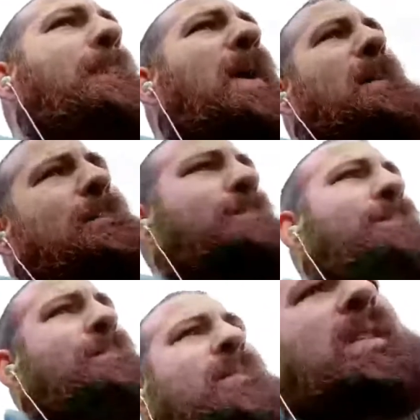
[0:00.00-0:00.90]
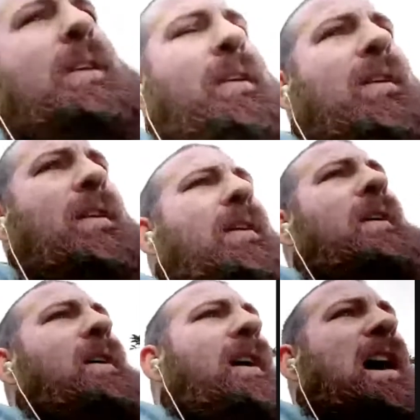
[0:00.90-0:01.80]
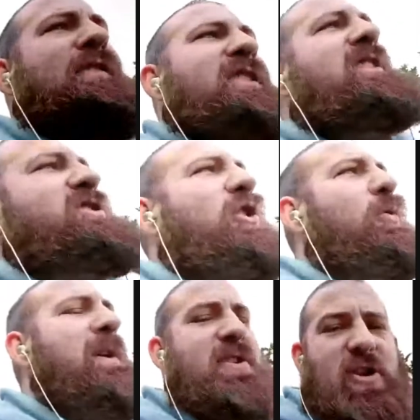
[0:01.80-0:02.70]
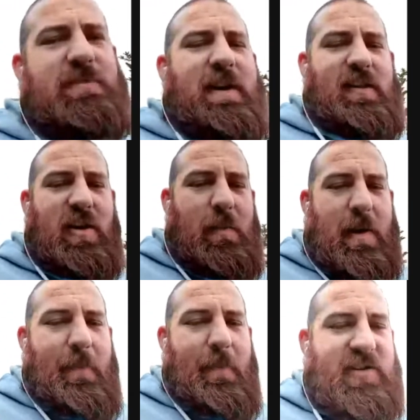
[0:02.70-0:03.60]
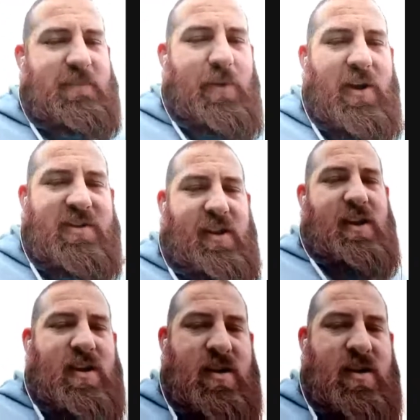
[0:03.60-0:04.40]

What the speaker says: But I think this whole window's been a little bit embarrassing, personally.